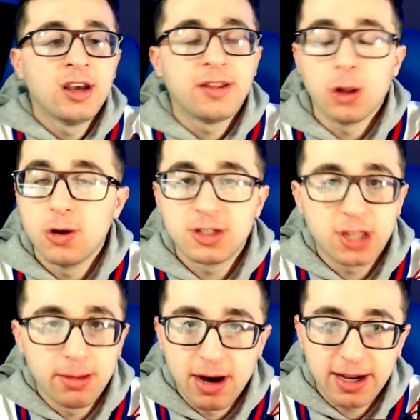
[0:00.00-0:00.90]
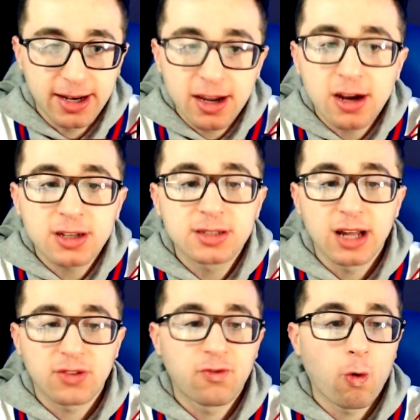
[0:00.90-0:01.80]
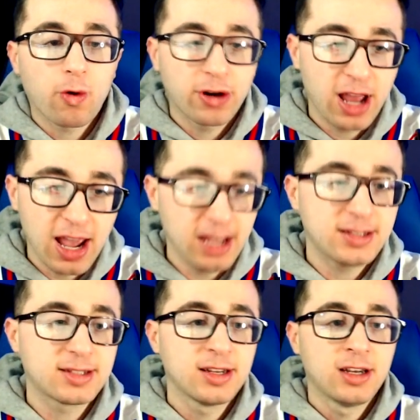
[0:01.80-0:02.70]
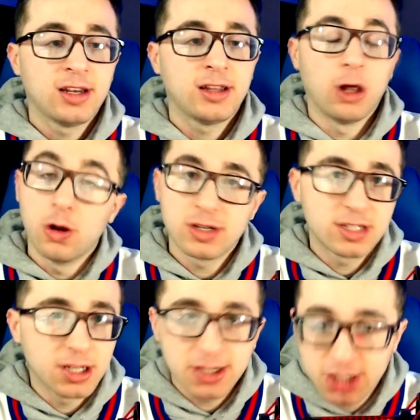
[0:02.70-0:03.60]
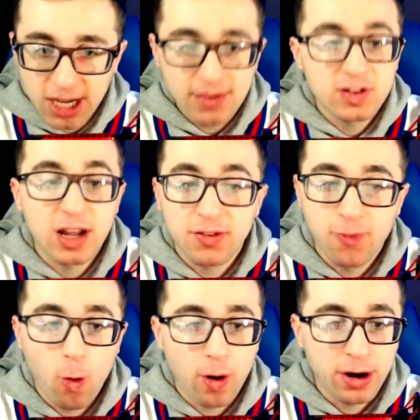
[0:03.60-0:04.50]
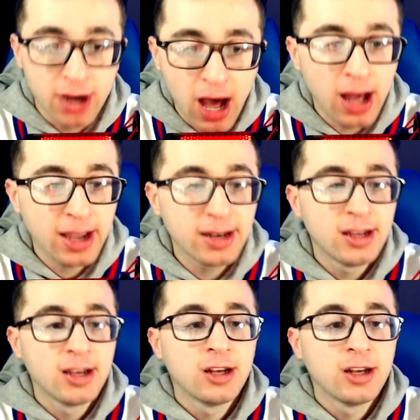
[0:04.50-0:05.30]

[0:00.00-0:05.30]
They're losing to the Buccaneers. That's 4-8. They're losing to the Chiefs. That's 4-9.